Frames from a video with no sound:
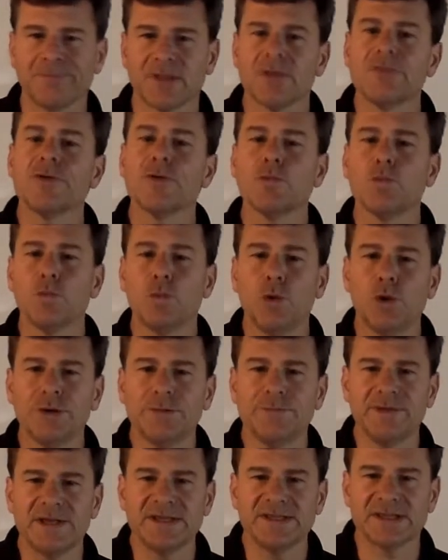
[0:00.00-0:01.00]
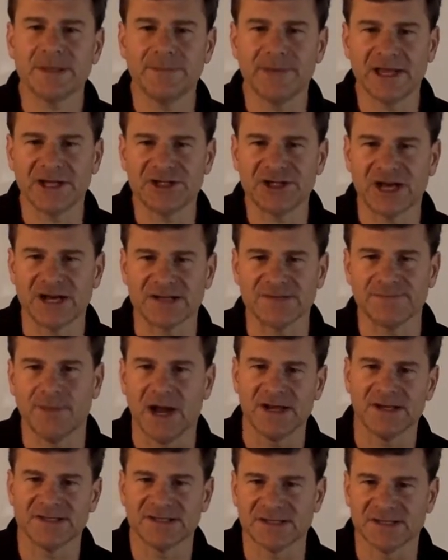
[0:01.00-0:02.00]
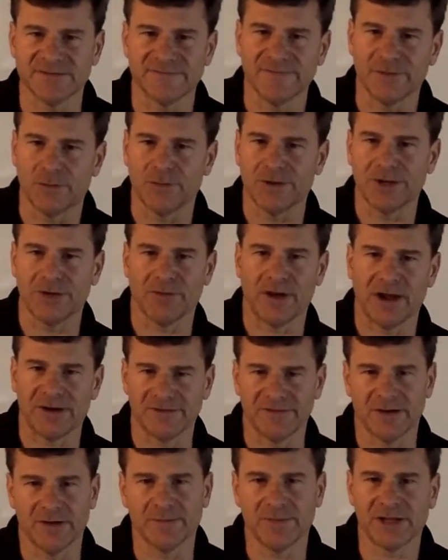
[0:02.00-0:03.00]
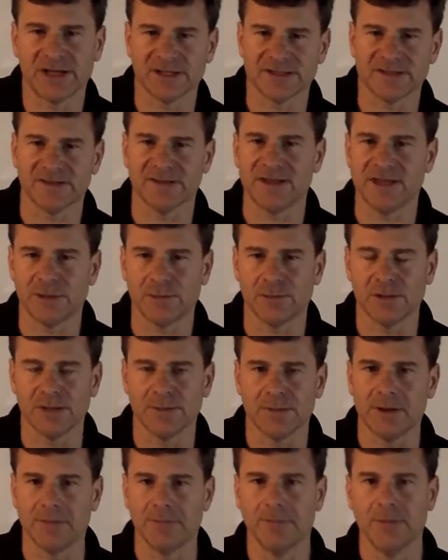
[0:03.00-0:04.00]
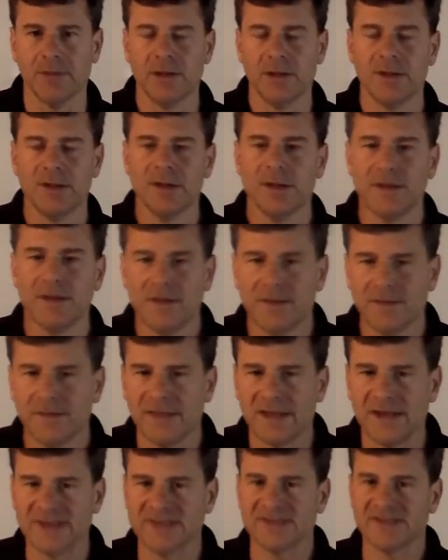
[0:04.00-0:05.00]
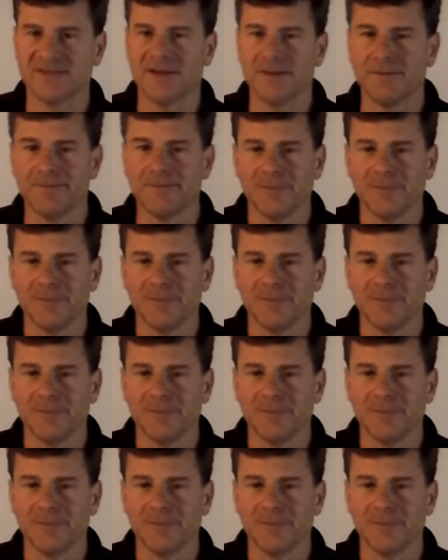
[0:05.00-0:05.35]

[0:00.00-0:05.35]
there would be some HX minuses floating around in there because of the equilibrium that is in there.